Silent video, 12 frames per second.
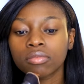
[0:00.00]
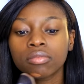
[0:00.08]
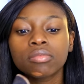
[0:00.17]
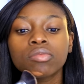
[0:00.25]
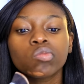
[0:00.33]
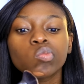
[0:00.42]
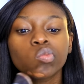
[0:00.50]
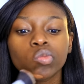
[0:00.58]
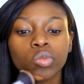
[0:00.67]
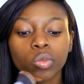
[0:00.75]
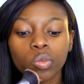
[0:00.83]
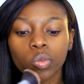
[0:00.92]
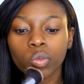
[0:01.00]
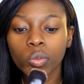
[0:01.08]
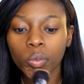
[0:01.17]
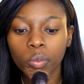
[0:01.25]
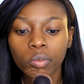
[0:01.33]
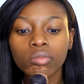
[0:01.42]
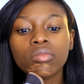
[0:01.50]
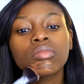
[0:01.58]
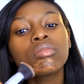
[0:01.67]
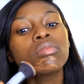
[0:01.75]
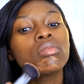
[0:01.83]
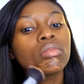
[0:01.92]
foundations like this is that you
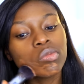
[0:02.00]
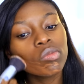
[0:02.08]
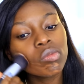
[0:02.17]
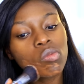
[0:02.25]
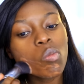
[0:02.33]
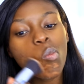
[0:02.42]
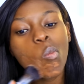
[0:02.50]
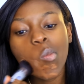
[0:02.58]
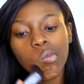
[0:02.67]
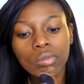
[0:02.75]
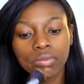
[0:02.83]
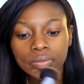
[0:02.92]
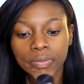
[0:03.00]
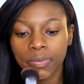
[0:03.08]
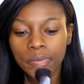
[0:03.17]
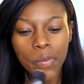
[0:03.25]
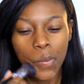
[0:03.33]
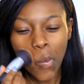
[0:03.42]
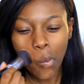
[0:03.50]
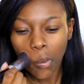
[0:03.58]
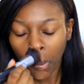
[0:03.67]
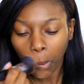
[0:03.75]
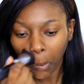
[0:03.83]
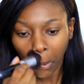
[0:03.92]
can make it work on the different areas of your
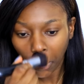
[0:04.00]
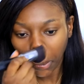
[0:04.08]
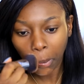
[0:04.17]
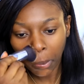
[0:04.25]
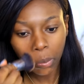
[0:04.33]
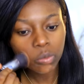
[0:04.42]
skin tone.